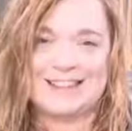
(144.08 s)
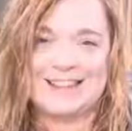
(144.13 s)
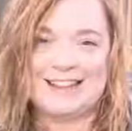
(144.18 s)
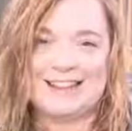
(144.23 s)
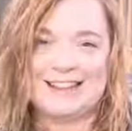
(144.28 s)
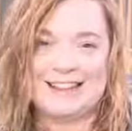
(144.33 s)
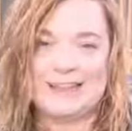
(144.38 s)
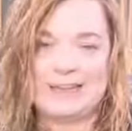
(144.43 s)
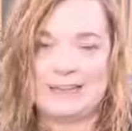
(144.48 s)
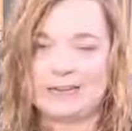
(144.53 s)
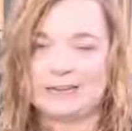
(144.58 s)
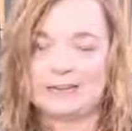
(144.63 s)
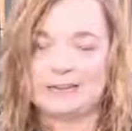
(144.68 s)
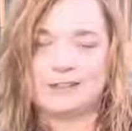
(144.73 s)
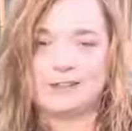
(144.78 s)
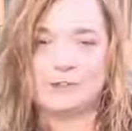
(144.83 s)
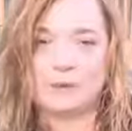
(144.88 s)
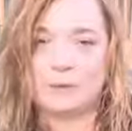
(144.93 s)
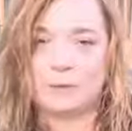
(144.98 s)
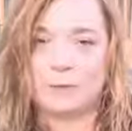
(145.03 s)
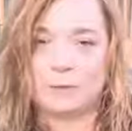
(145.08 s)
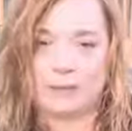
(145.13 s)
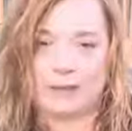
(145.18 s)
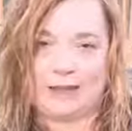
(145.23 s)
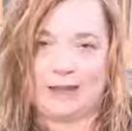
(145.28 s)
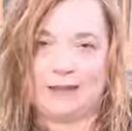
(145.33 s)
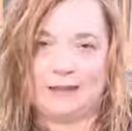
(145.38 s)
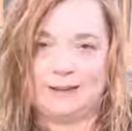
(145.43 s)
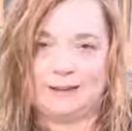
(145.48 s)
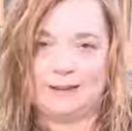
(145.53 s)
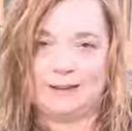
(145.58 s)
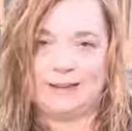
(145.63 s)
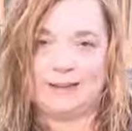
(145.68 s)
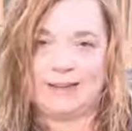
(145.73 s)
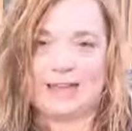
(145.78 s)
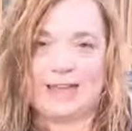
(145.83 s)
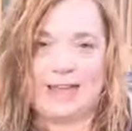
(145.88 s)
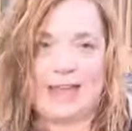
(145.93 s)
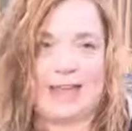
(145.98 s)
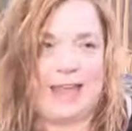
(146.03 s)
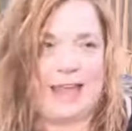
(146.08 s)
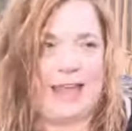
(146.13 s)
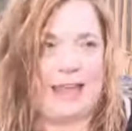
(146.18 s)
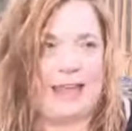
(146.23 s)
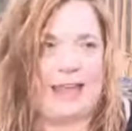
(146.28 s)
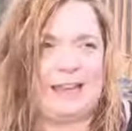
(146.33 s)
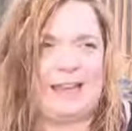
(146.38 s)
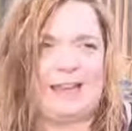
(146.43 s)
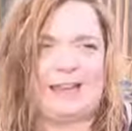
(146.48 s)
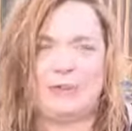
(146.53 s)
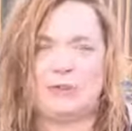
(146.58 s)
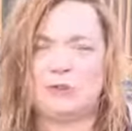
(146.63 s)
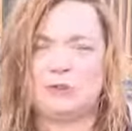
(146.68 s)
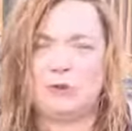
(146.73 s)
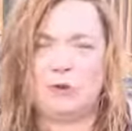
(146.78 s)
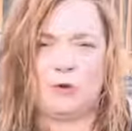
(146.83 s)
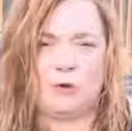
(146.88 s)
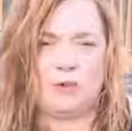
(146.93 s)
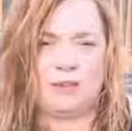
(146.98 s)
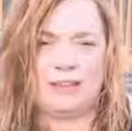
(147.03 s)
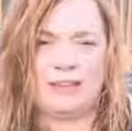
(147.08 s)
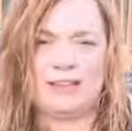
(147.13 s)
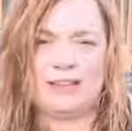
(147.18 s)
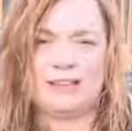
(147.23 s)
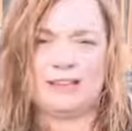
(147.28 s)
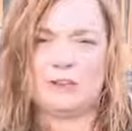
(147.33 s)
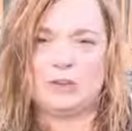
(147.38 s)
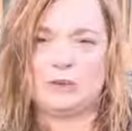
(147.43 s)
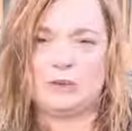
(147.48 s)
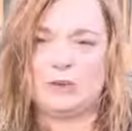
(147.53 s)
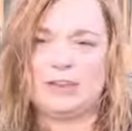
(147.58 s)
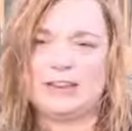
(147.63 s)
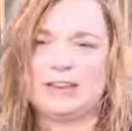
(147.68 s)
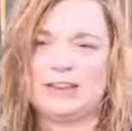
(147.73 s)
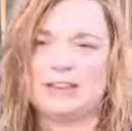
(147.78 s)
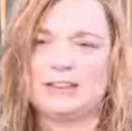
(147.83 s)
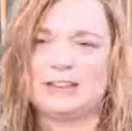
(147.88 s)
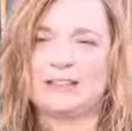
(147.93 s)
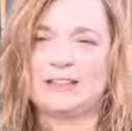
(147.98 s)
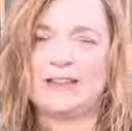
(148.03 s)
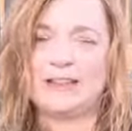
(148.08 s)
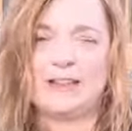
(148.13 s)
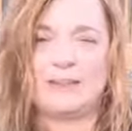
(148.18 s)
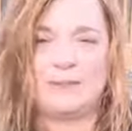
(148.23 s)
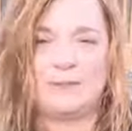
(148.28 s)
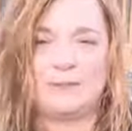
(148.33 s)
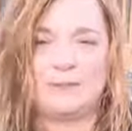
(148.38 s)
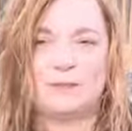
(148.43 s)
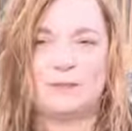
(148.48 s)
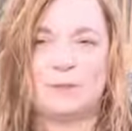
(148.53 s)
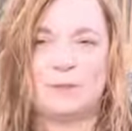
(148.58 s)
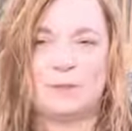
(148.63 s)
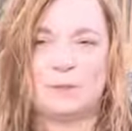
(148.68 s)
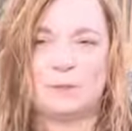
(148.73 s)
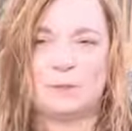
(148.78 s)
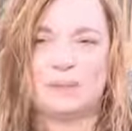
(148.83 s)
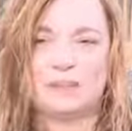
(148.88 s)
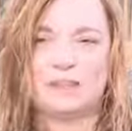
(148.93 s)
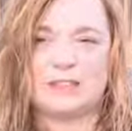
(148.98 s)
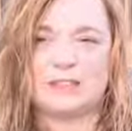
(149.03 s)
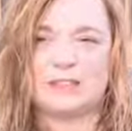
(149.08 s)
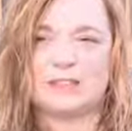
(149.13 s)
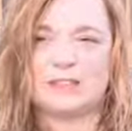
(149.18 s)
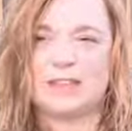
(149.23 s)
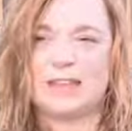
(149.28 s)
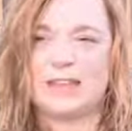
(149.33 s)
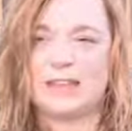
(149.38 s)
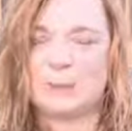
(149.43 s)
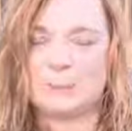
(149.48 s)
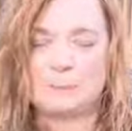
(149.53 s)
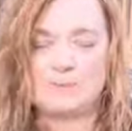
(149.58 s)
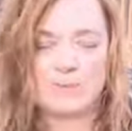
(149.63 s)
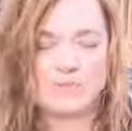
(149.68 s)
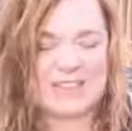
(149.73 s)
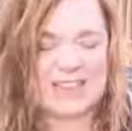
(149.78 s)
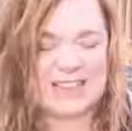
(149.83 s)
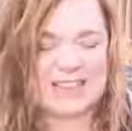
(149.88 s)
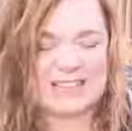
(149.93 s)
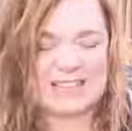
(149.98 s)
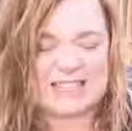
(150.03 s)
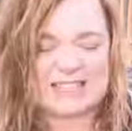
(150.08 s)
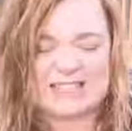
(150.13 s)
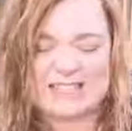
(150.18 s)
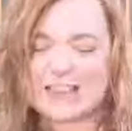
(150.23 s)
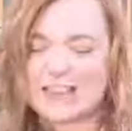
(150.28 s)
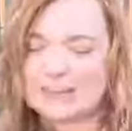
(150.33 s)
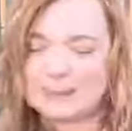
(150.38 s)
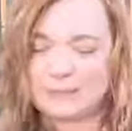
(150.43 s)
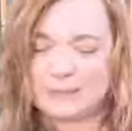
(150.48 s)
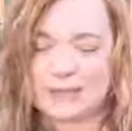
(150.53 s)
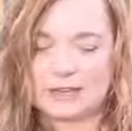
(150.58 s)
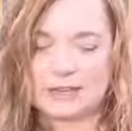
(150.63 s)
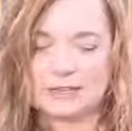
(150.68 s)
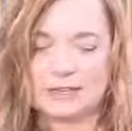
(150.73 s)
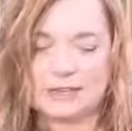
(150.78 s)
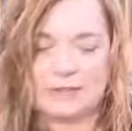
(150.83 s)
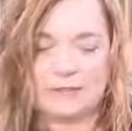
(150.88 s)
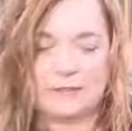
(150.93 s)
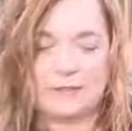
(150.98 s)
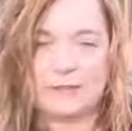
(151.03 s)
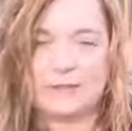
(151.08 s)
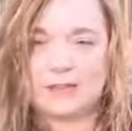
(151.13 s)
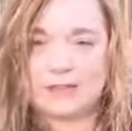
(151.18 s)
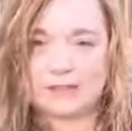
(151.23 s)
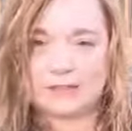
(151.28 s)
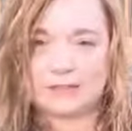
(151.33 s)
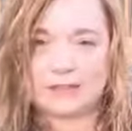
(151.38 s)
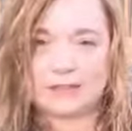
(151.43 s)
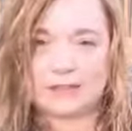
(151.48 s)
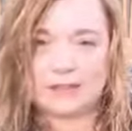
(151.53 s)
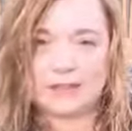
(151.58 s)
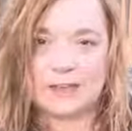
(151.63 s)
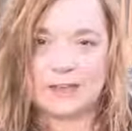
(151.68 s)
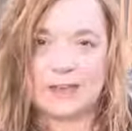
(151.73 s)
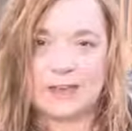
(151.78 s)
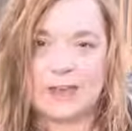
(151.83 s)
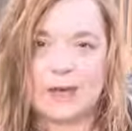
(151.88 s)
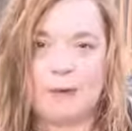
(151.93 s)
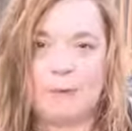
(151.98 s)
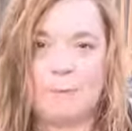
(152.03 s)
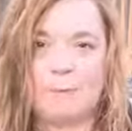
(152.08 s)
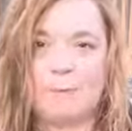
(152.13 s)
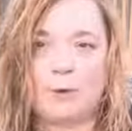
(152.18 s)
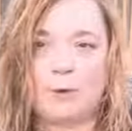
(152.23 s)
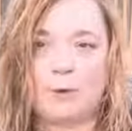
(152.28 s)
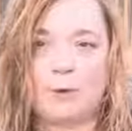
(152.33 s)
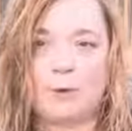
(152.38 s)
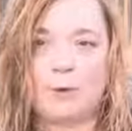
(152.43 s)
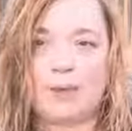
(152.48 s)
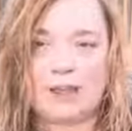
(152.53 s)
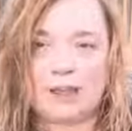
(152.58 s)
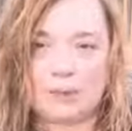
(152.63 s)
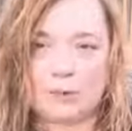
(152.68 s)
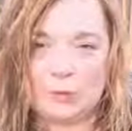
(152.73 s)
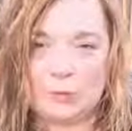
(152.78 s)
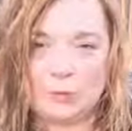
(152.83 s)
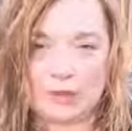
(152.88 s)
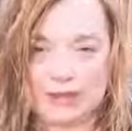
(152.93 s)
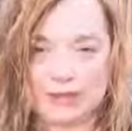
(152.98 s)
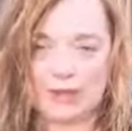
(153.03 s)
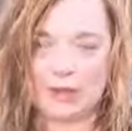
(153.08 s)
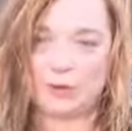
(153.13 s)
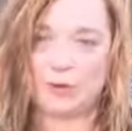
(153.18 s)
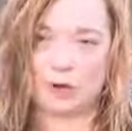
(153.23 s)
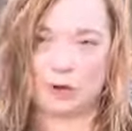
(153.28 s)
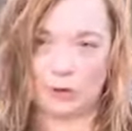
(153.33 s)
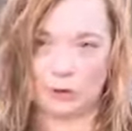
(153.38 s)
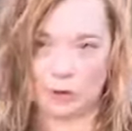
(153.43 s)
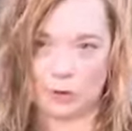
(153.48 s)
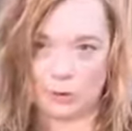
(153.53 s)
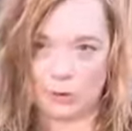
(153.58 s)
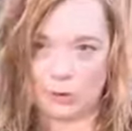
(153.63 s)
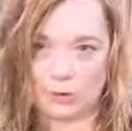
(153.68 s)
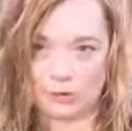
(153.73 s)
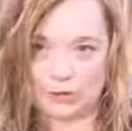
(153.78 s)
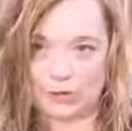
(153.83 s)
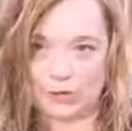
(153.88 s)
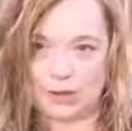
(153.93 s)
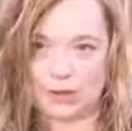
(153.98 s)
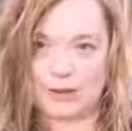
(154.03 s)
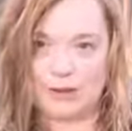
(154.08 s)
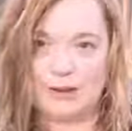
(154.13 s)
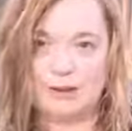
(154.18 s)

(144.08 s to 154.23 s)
that he's Superman. And he's totally into it, and his life is filled with this like excitement and this feeling. But when we grow older,